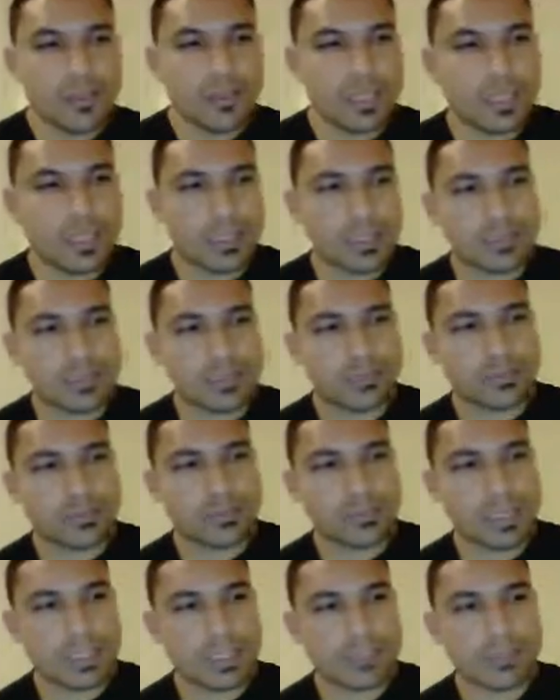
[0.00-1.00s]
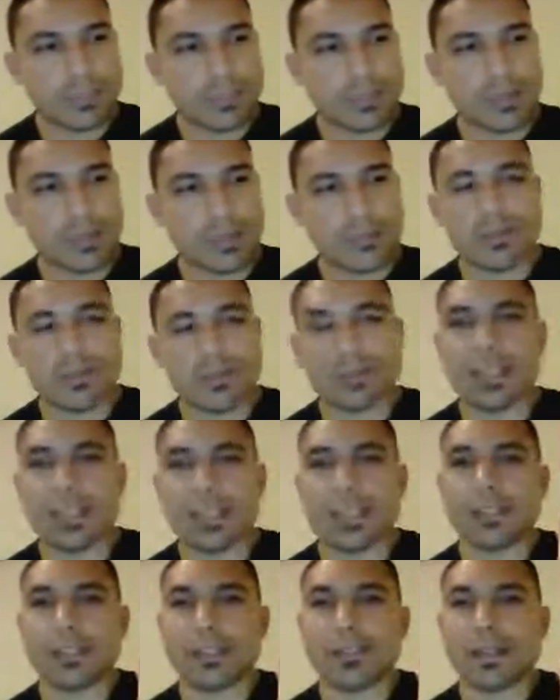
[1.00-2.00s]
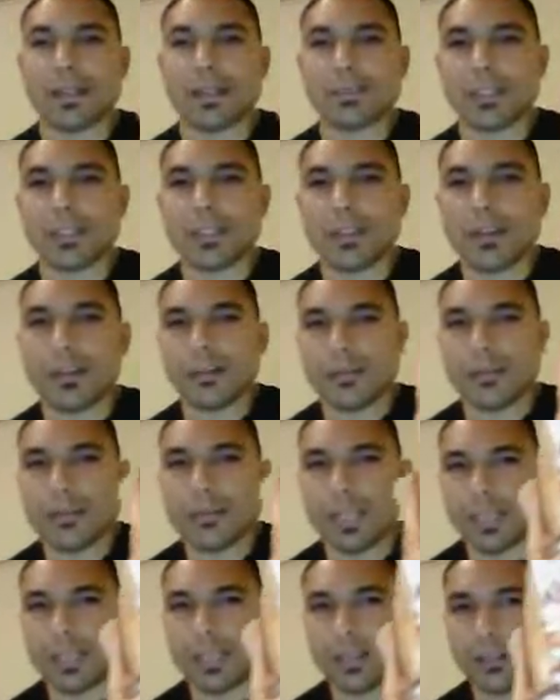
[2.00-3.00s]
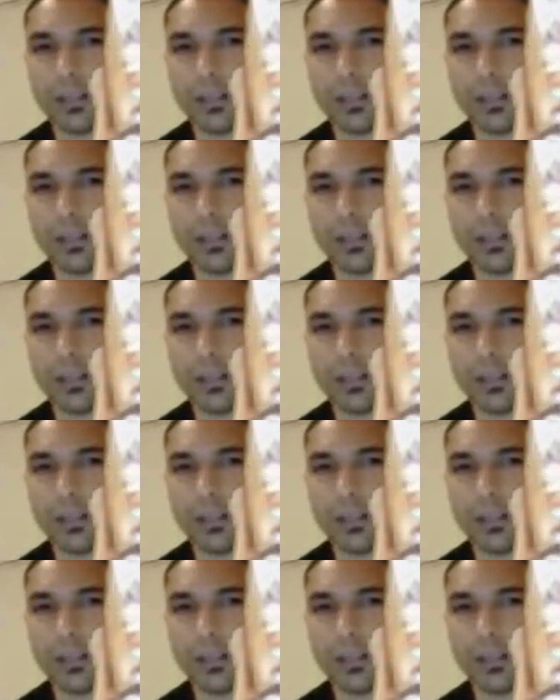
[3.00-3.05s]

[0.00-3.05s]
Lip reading: It comes with 200 milligrams of green